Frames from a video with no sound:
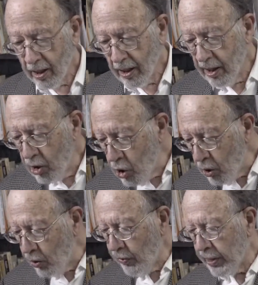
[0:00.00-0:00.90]
The
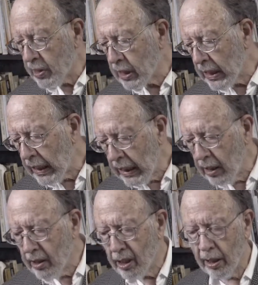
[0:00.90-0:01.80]
new is
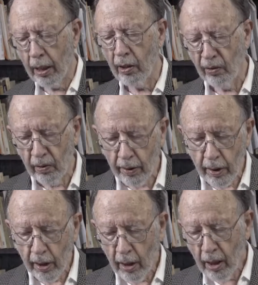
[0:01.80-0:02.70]
keyed to the
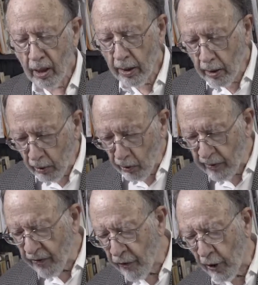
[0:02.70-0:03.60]
old
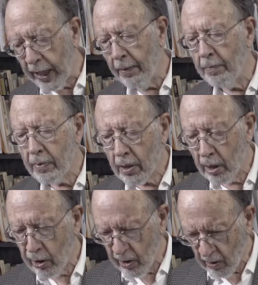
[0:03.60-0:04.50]
frames the
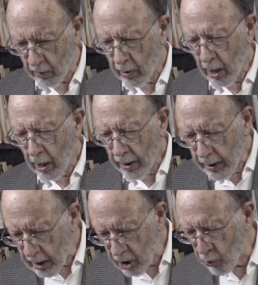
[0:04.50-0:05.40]
new.
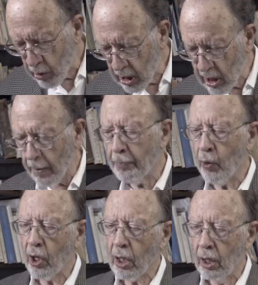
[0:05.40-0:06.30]
This
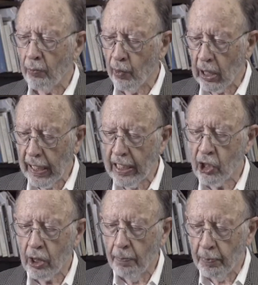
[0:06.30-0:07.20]
reciprocal
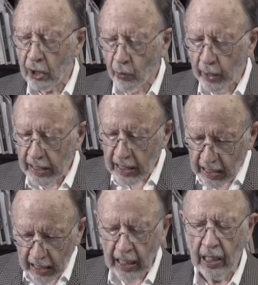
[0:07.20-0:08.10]
relation between
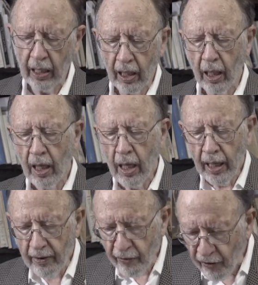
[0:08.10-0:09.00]
keying
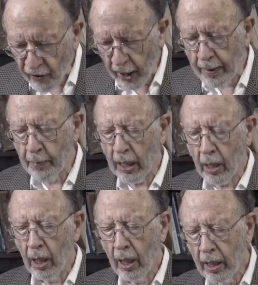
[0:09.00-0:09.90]
and
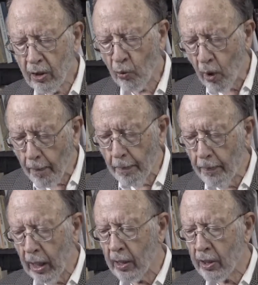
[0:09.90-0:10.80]
framing is what
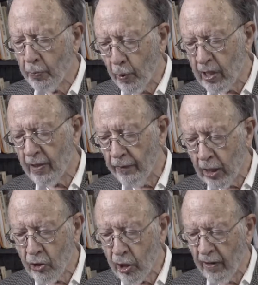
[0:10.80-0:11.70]
makes
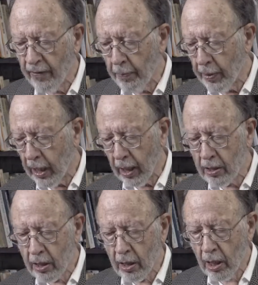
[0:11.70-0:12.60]
preservation of the
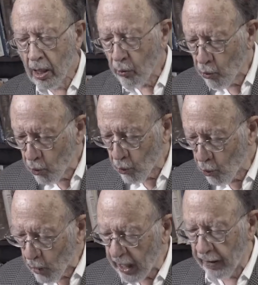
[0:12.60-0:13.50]
past
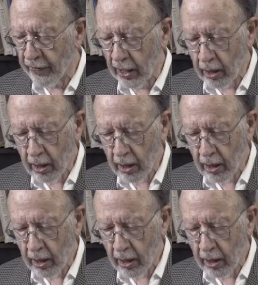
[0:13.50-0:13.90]
relevant